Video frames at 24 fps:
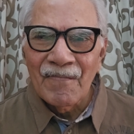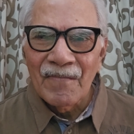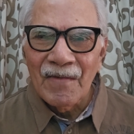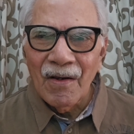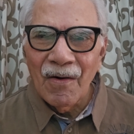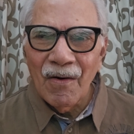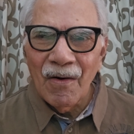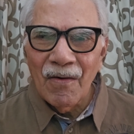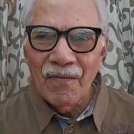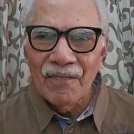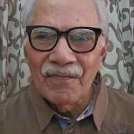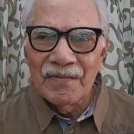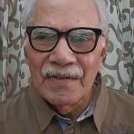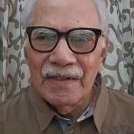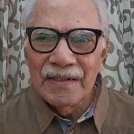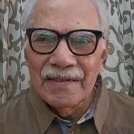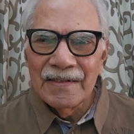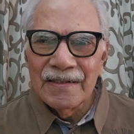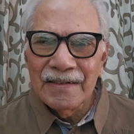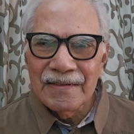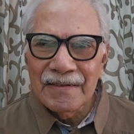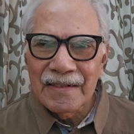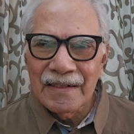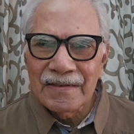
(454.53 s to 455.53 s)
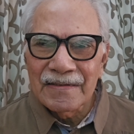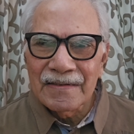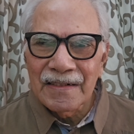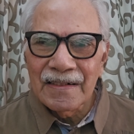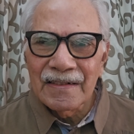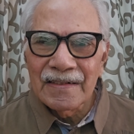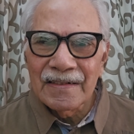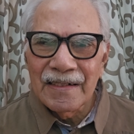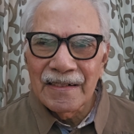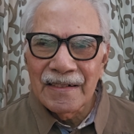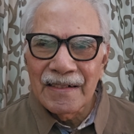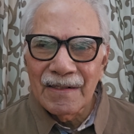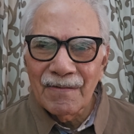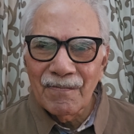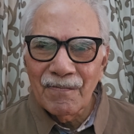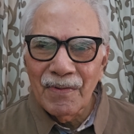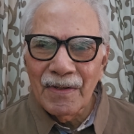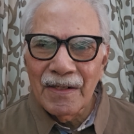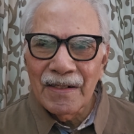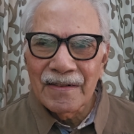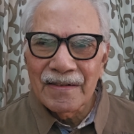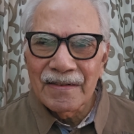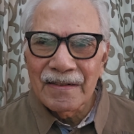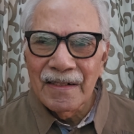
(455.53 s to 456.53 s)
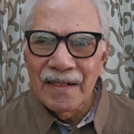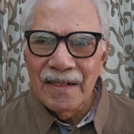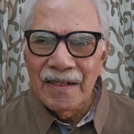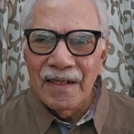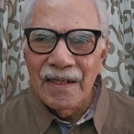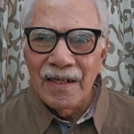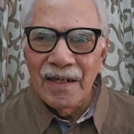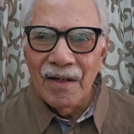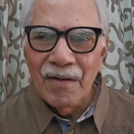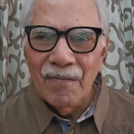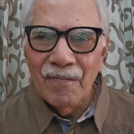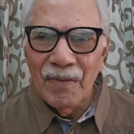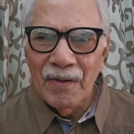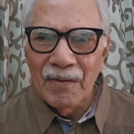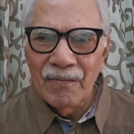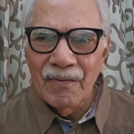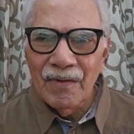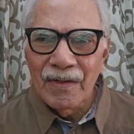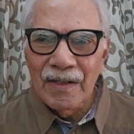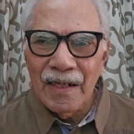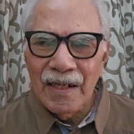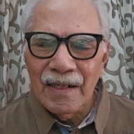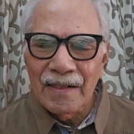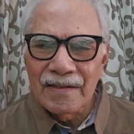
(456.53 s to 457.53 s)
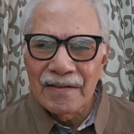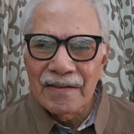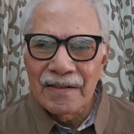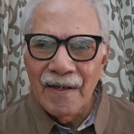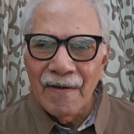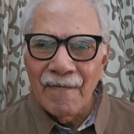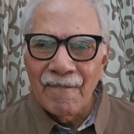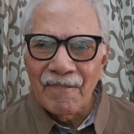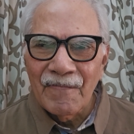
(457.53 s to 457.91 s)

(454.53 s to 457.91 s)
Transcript: of the discussion taking place between us.